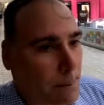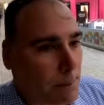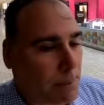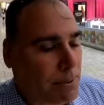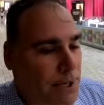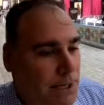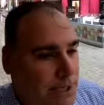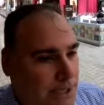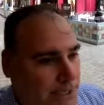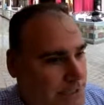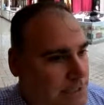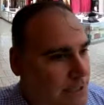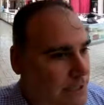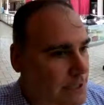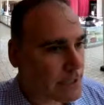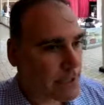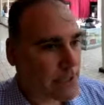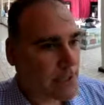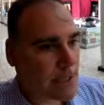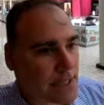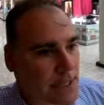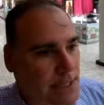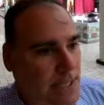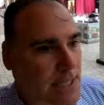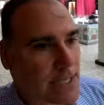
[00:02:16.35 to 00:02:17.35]
But
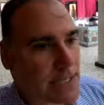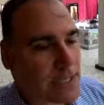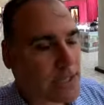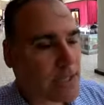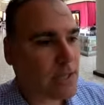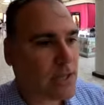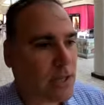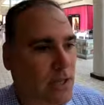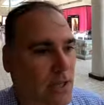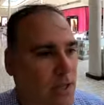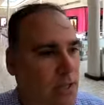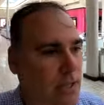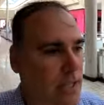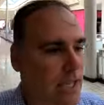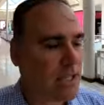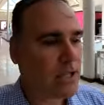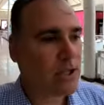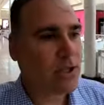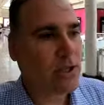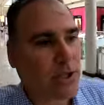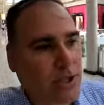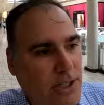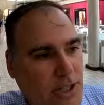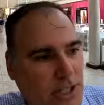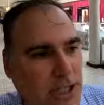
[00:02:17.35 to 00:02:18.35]
this, they
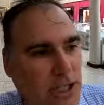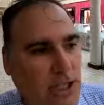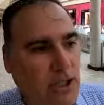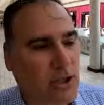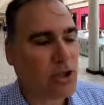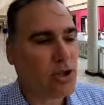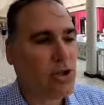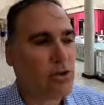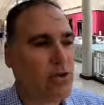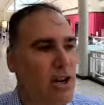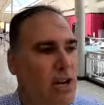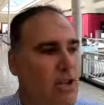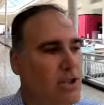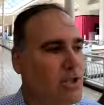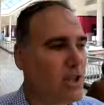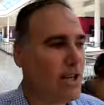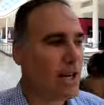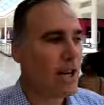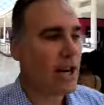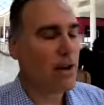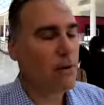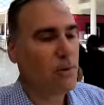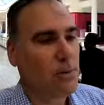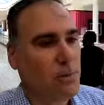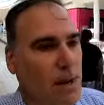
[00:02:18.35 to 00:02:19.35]
started construction,
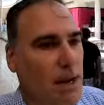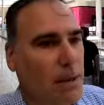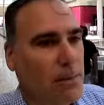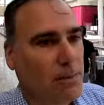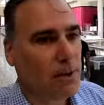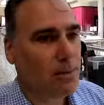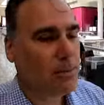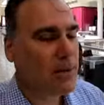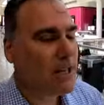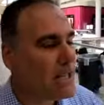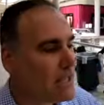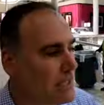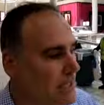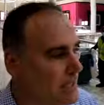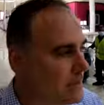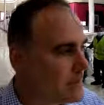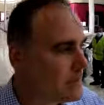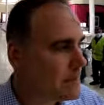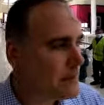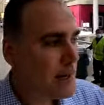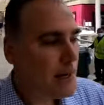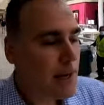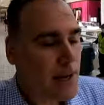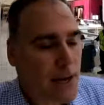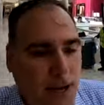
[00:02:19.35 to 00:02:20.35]
and I remember because